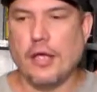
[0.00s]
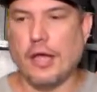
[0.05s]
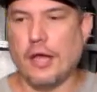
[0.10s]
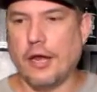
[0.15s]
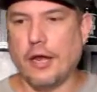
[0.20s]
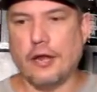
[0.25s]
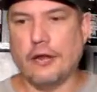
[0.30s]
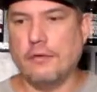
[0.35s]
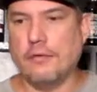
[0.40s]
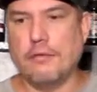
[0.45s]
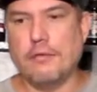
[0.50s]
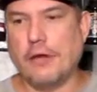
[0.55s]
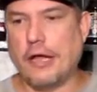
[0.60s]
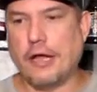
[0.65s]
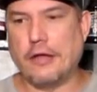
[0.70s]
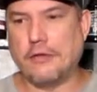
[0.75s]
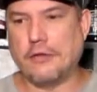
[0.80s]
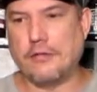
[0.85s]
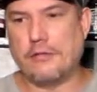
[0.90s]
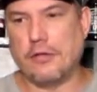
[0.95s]
and then
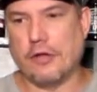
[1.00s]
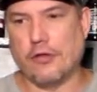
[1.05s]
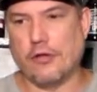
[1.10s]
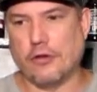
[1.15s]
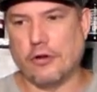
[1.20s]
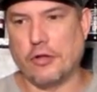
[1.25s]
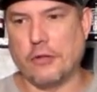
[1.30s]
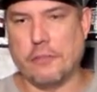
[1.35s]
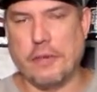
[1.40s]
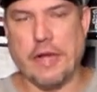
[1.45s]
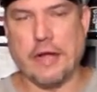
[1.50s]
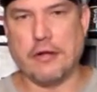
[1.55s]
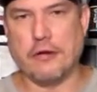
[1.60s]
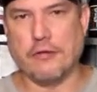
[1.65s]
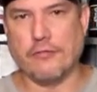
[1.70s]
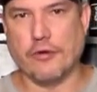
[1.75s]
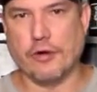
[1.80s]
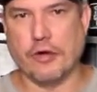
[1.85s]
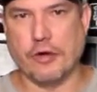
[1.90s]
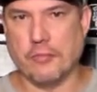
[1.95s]
I tell her to get back
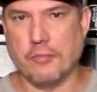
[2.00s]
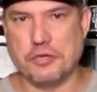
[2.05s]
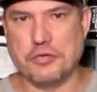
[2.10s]
over here.